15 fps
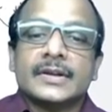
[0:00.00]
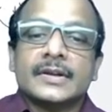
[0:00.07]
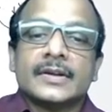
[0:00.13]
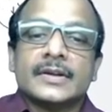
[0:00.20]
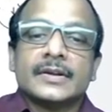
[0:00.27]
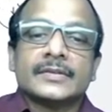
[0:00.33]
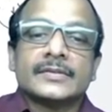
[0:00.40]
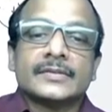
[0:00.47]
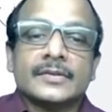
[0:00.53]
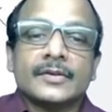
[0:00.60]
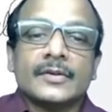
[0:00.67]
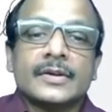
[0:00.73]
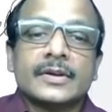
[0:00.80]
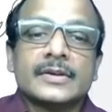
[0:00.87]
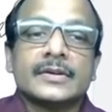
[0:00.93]
in his
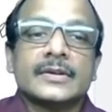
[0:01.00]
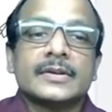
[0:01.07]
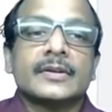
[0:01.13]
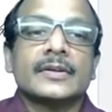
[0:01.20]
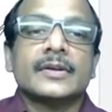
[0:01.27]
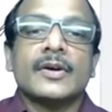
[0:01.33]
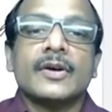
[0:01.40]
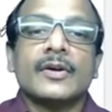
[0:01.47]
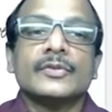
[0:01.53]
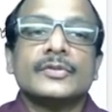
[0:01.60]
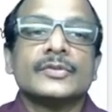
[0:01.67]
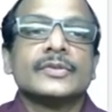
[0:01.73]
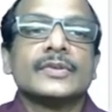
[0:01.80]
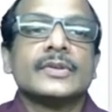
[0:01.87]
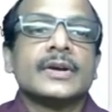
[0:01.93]
or her
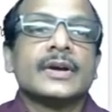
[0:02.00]
house.